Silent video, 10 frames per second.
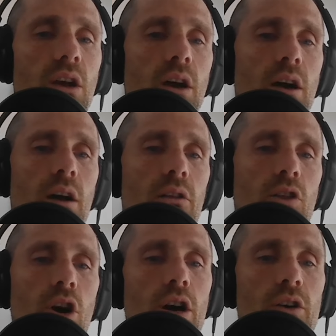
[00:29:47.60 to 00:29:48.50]
uh,
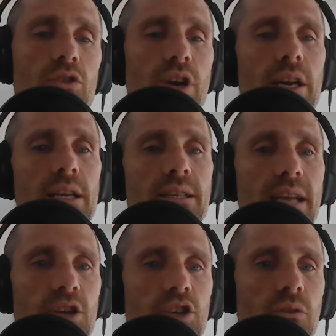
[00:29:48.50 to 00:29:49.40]
long training
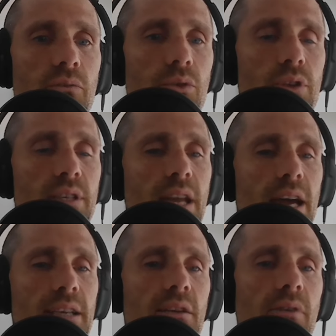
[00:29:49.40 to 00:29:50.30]
session for this
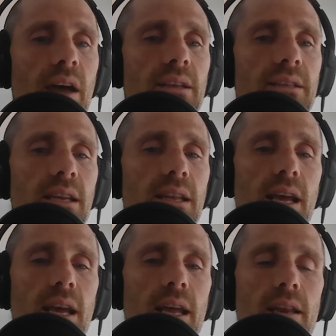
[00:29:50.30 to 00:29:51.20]
next event, and
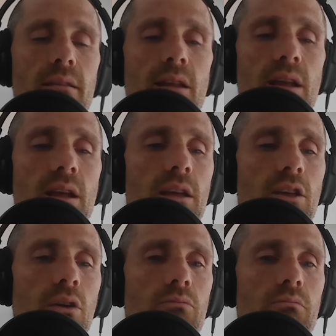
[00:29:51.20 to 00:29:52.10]
then,
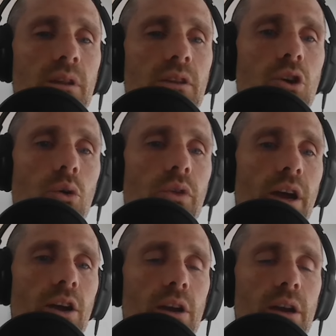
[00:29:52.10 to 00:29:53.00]
you know, go
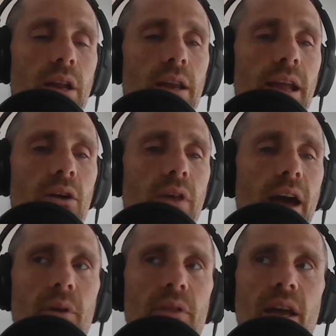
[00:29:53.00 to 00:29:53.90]
there and, and nail
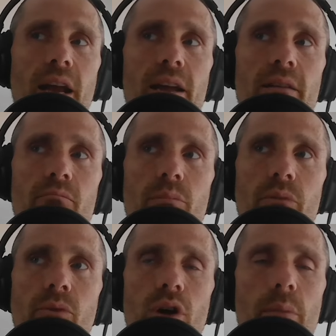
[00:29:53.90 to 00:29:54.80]
that. But then I,
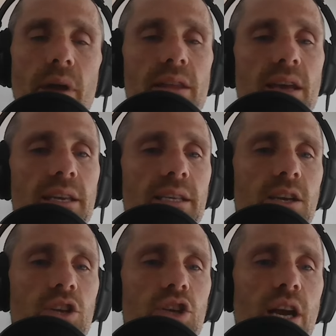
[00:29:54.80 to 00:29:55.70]
before I made that
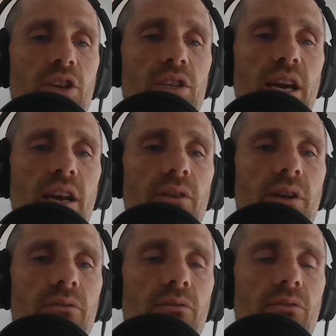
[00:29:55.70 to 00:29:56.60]
decision, I just kind of
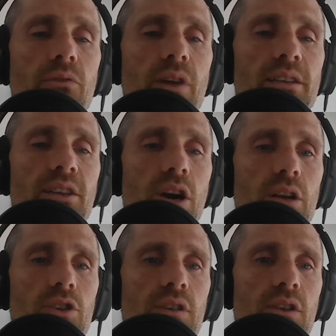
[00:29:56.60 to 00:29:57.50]
like reflected
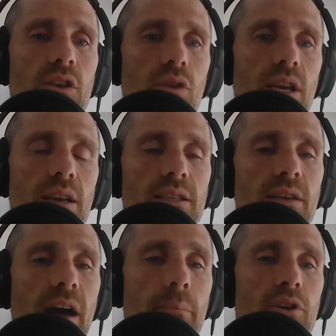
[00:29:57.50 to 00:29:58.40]
on just the uniqueness
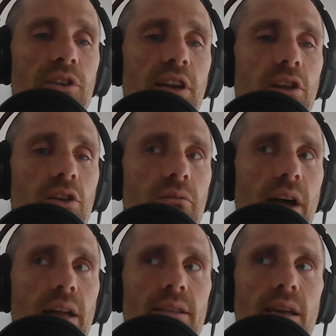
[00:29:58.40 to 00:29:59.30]
of that particular
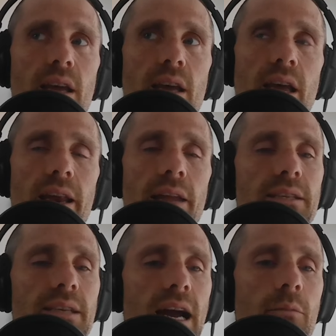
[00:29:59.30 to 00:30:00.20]
event. And at
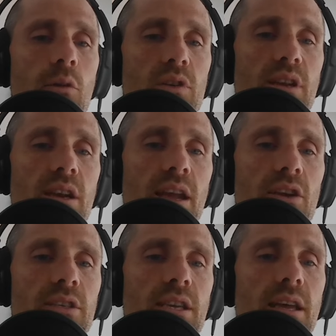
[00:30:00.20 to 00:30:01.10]
the time, it wasn't a
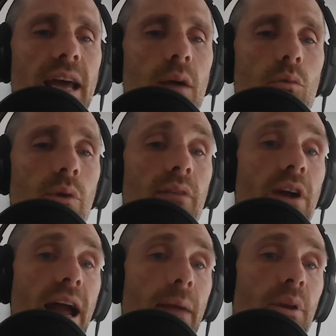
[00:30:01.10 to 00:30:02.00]
guarantee that that one would
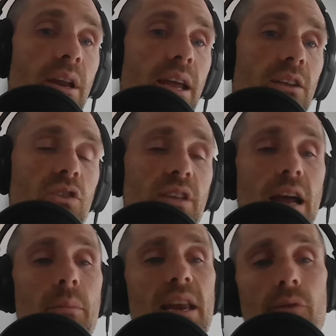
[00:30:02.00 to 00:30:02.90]
ever happen again. So it's like,
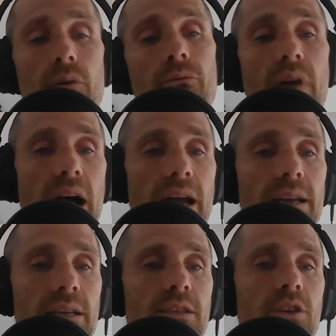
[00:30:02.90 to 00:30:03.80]
I may never find a